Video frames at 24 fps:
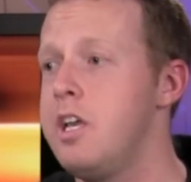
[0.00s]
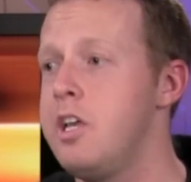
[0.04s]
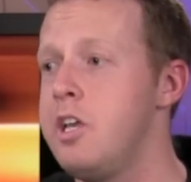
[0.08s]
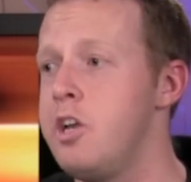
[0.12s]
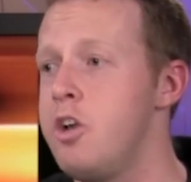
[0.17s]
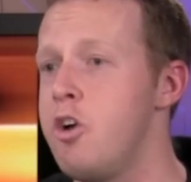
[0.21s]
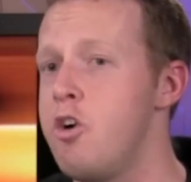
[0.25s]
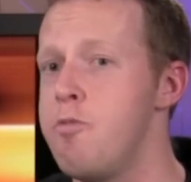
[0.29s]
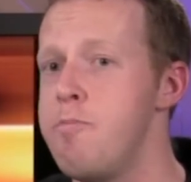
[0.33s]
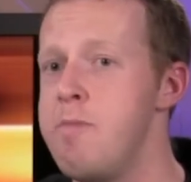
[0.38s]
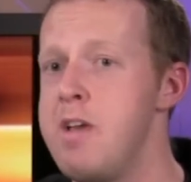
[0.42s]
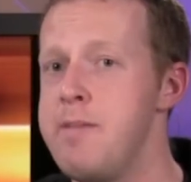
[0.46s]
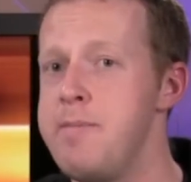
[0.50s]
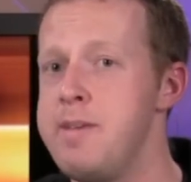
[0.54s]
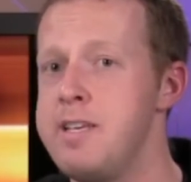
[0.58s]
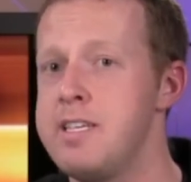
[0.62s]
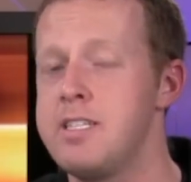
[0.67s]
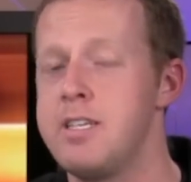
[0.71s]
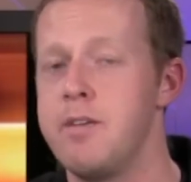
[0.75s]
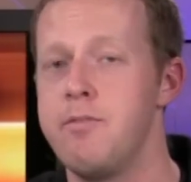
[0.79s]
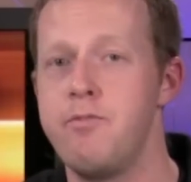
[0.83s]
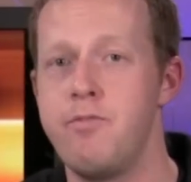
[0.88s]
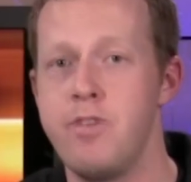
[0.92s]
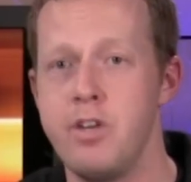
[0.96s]
you know, maybe
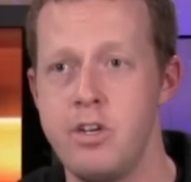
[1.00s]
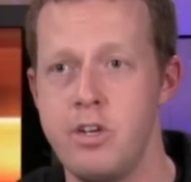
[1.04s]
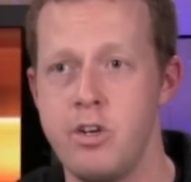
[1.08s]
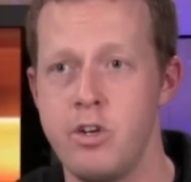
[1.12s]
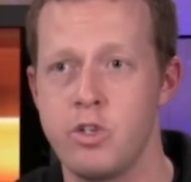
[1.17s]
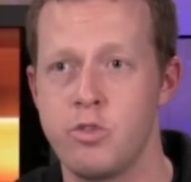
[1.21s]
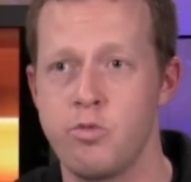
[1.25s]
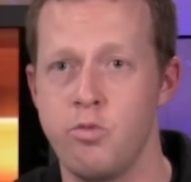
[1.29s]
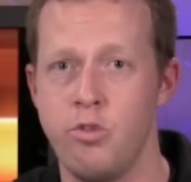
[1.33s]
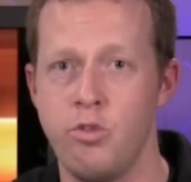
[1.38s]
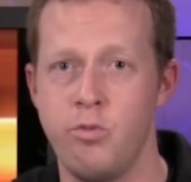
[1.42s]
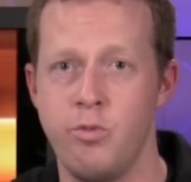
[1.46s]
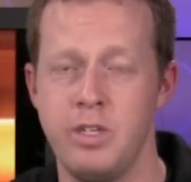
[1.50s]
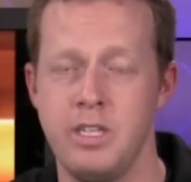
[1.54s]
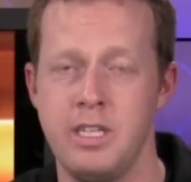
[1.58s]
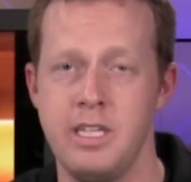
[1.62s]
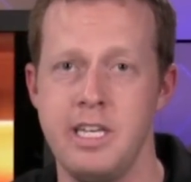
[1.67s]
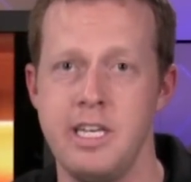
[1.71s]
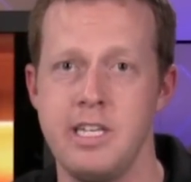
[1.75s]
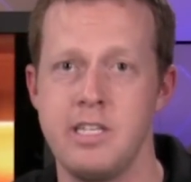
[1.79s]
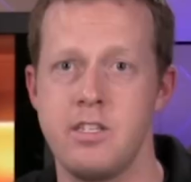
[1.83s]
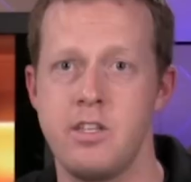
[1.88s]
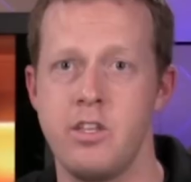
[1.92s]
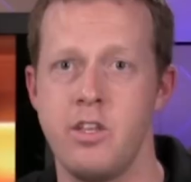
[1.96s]
some vendors will
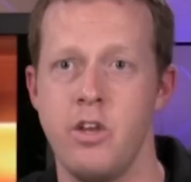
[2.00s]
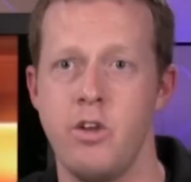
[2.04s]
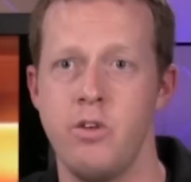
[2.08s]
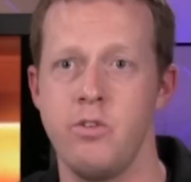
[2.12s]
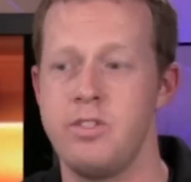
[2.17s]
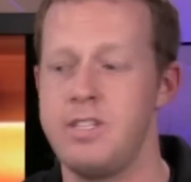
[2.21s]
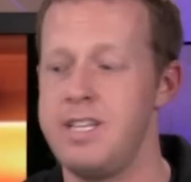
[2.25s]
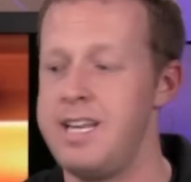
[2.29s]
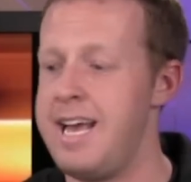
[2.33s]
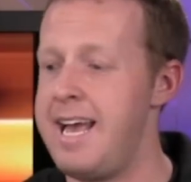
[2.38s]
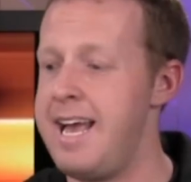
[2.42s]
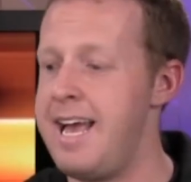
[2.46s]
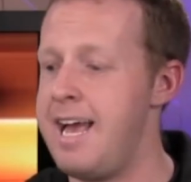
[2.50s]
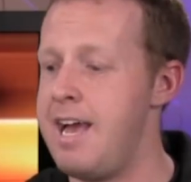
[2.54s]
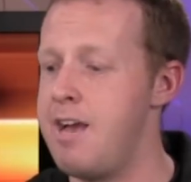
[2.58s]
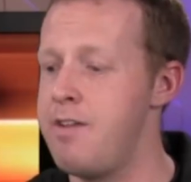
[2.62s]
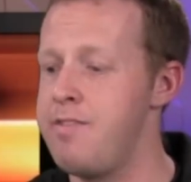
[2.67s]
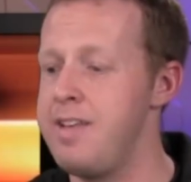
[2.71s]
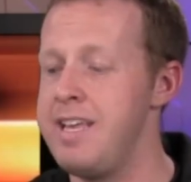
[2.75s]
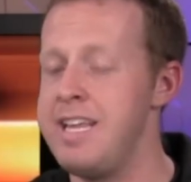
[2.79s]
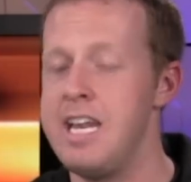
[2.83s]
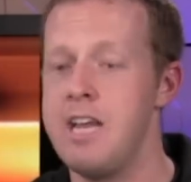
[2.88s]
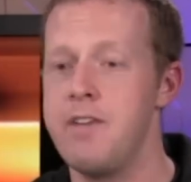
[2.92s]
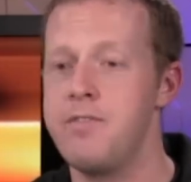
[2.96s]
release those that
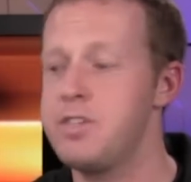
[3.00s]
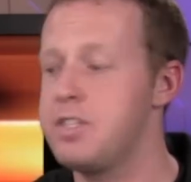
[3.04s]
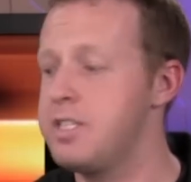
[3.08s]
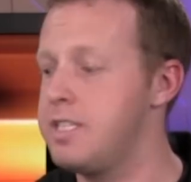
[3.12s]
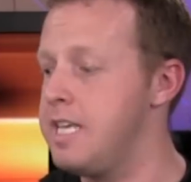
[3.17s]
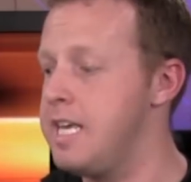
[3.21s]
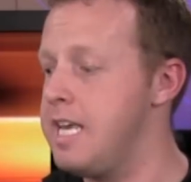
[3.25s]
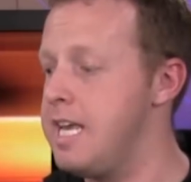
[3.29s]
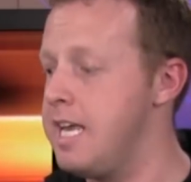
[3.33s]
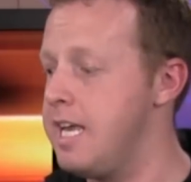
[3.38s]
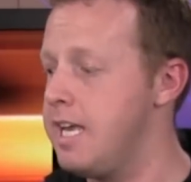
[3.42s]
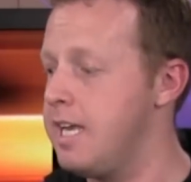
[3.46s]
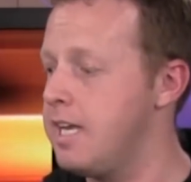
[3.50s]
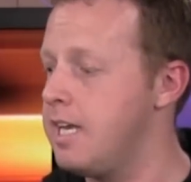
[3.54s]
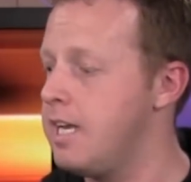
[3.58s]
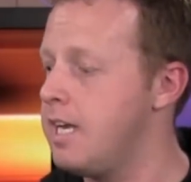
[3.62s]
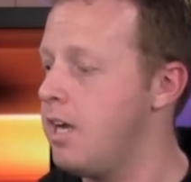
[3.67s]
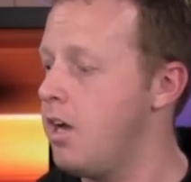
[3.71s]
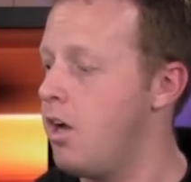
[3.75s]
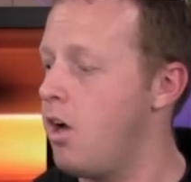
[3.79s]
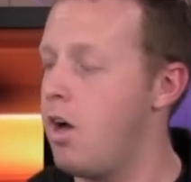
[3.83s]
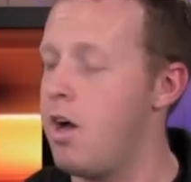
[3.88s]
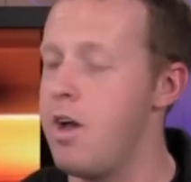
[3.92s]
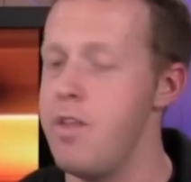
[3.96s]
have N F C
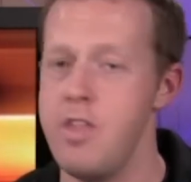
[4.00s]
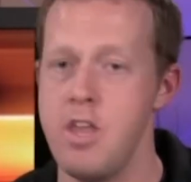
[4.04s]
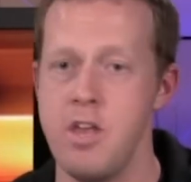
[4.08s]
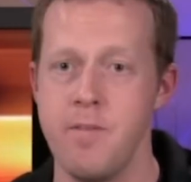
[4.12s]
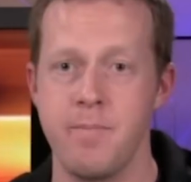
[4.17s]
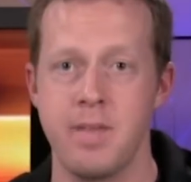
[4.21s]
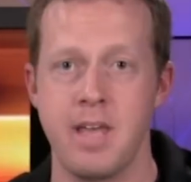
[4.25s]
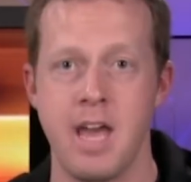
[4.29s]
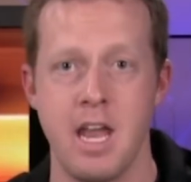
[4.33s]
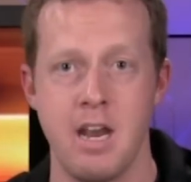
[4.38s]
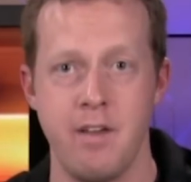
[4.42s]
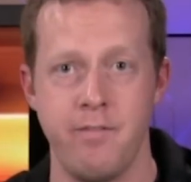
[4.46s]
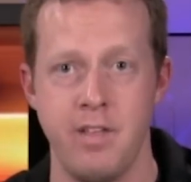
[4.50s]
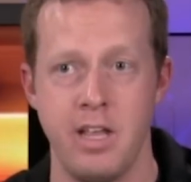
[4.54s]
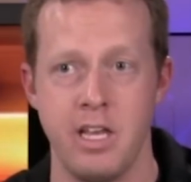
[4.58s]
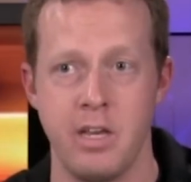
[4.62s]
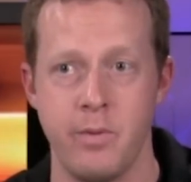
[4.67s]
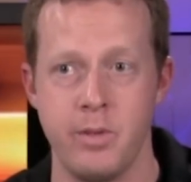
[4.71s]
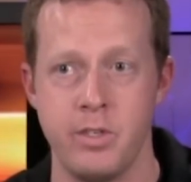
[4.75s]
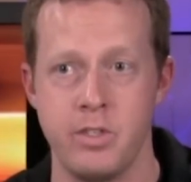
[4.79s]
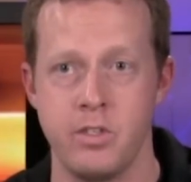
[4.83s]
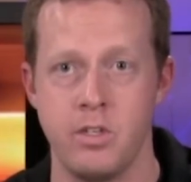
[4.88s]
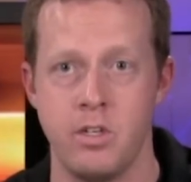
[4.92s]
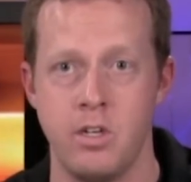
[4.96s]
on them, kind of
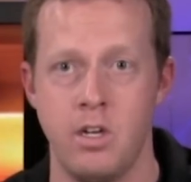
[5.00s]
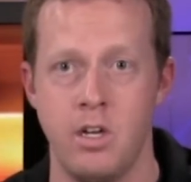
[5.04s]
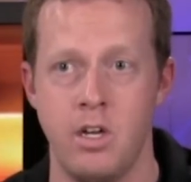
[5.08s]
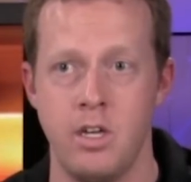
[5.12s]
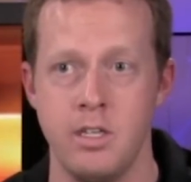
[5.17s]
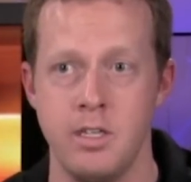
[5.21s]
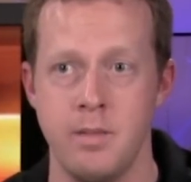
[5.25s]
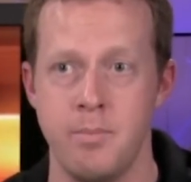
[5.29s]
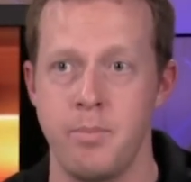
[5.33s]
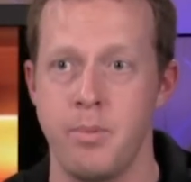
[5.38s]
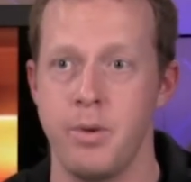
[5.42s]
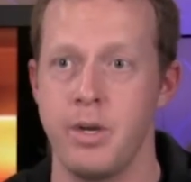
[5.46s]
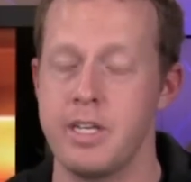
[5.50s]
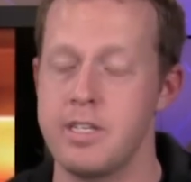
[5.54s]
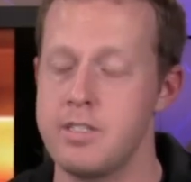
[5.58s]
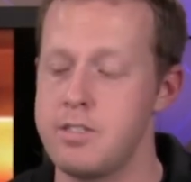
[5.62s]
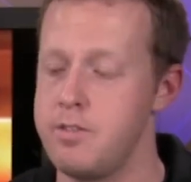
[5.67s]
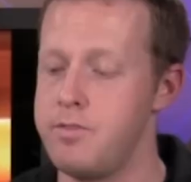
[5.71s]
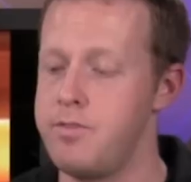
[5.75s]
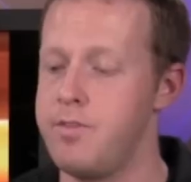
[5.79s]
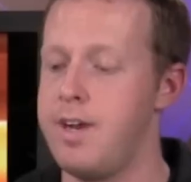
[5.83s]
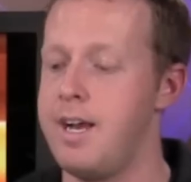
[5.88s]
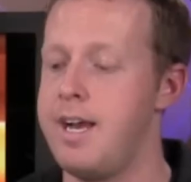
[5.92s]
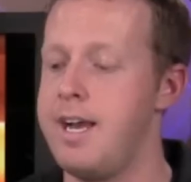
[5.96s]
like we saw on the Brix
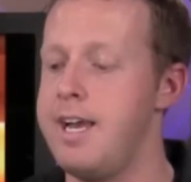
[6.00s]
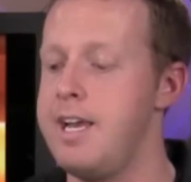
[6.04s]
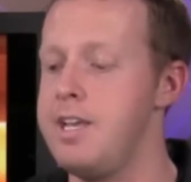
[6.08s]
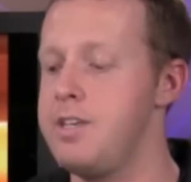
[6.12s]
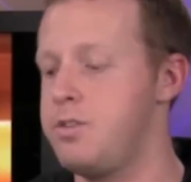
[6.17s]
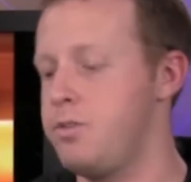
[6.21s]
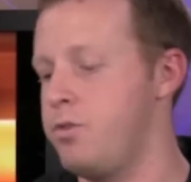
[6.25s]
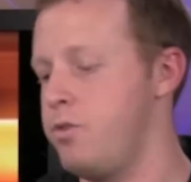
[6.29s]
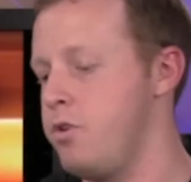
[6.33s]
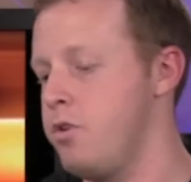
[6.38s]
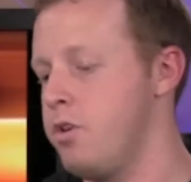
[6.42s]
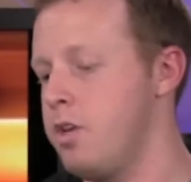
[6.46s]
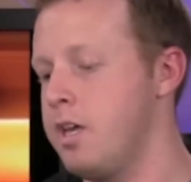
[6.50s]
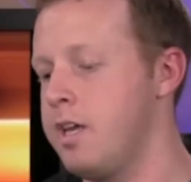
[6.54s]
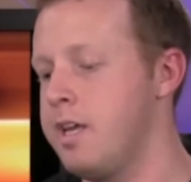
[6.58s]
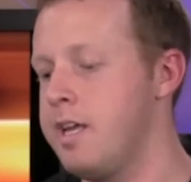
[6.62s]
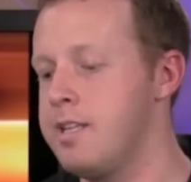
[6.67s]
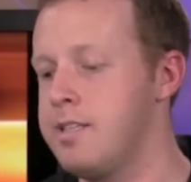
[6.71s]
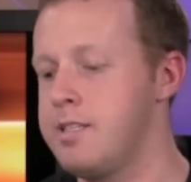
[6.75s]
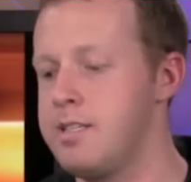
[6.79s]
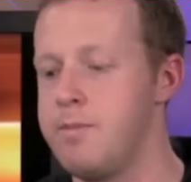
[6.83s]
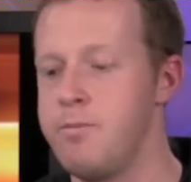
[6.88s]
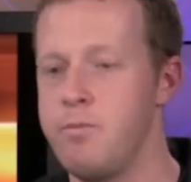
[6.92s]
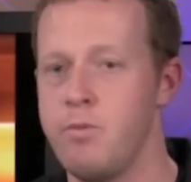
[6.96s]
device, or you could
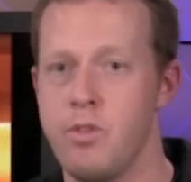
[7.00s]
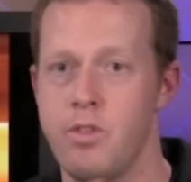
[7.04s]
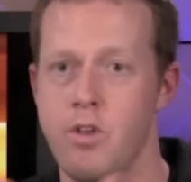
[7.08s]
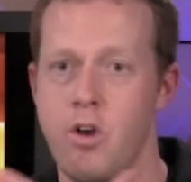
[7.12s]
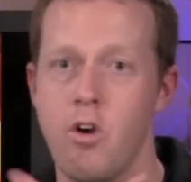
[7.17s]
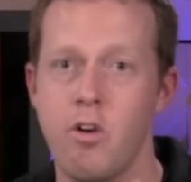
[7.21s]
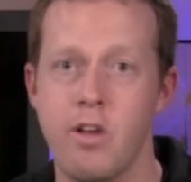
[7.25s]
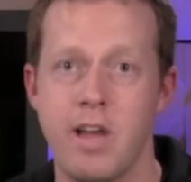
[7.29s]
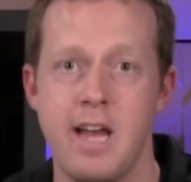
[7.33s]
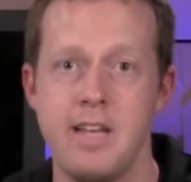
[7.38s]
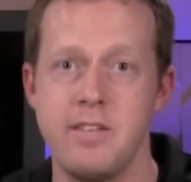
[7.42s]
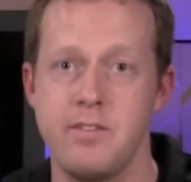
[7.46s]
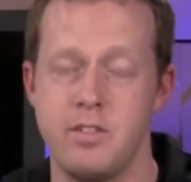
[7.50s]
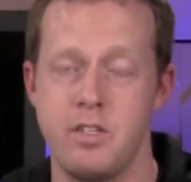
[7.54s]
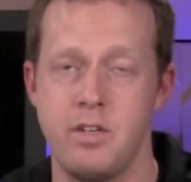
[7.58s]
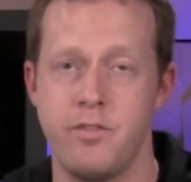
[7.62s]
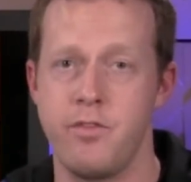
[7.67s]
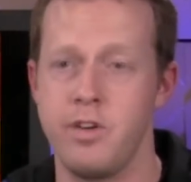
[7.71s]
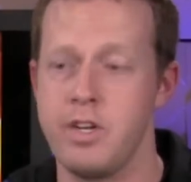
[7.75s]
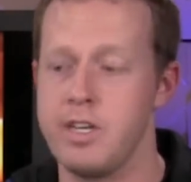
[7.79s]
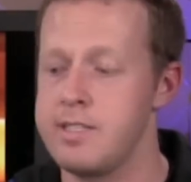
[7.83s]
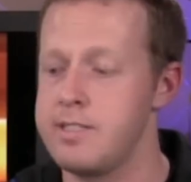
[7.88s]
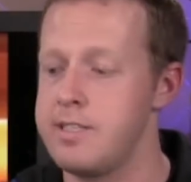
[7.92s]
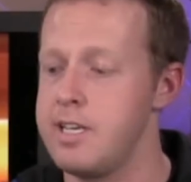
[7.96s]
get some with all kinds of
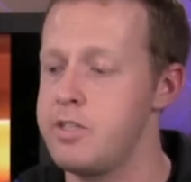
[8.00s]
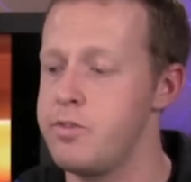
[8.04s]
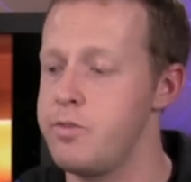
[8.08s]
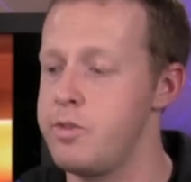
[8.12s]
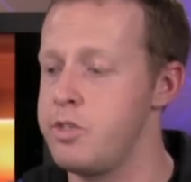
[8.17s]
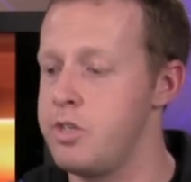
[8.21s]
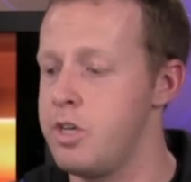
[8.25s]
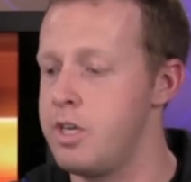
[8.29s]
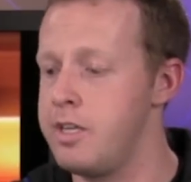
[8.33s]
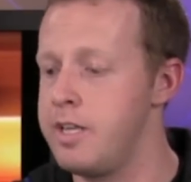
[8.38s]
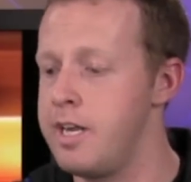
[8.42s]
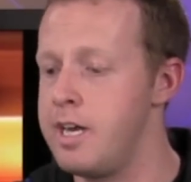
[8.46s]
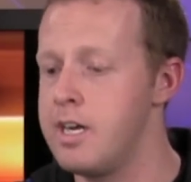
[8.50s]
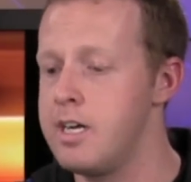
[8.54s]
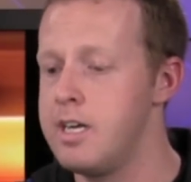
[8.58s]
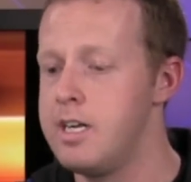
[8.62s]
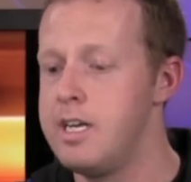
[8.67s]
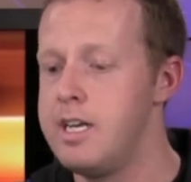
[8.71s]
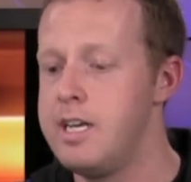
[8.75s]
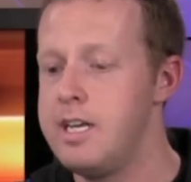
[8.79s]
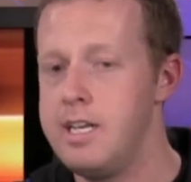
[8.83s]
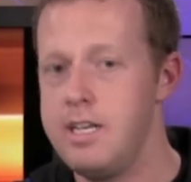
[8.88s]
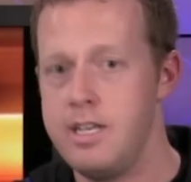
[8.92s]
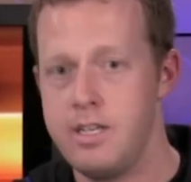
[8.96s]
different accessories on there.
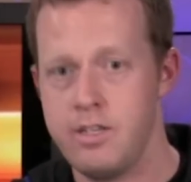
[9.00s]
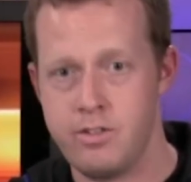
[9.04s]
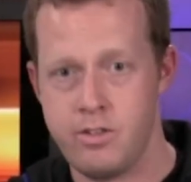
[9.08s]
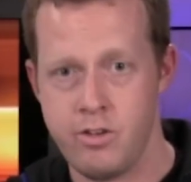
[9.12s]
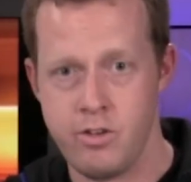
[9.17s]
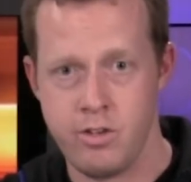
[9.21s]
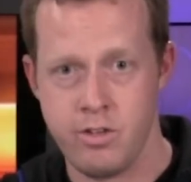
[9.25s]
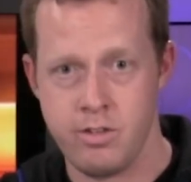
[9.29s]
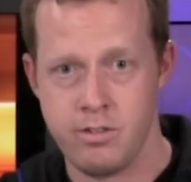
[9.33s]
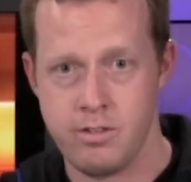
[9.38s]
So you